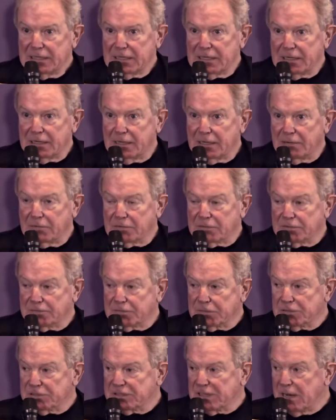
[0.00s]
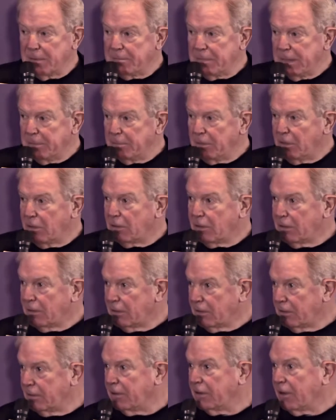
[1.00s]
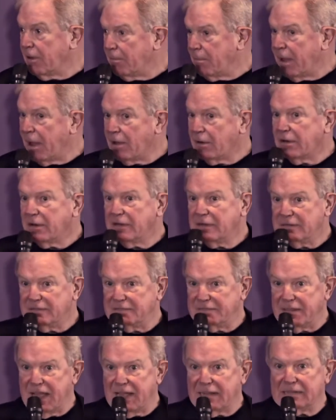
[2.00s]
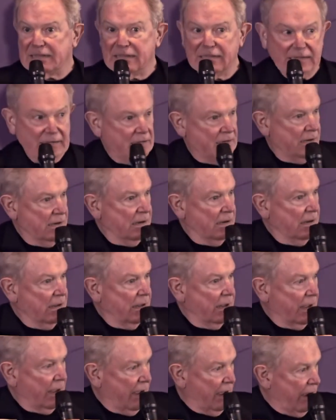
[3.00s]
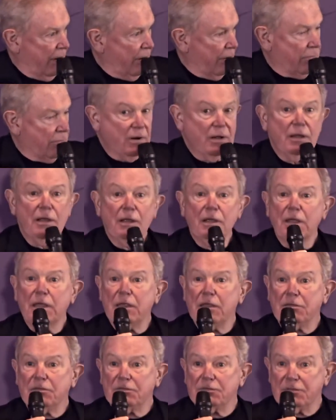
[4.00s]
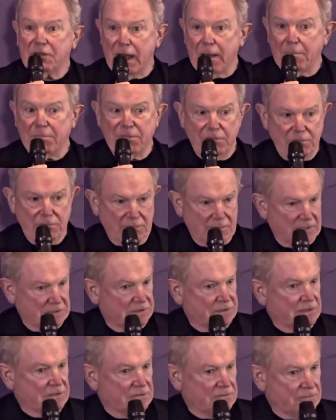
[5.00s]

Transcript: and it was the first time people heard about exactly how he stopped the Russians